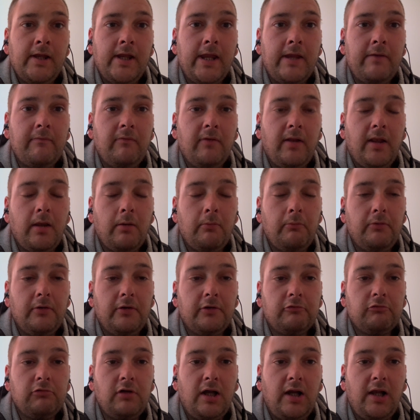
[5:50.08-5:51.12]
Even some of
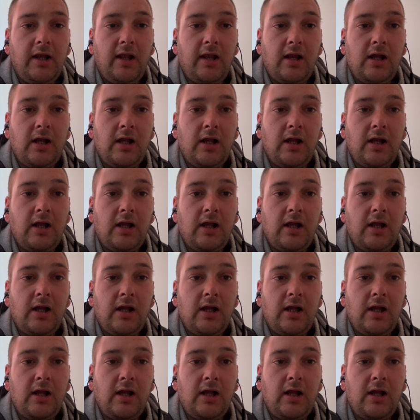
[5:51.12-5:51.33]
the tracks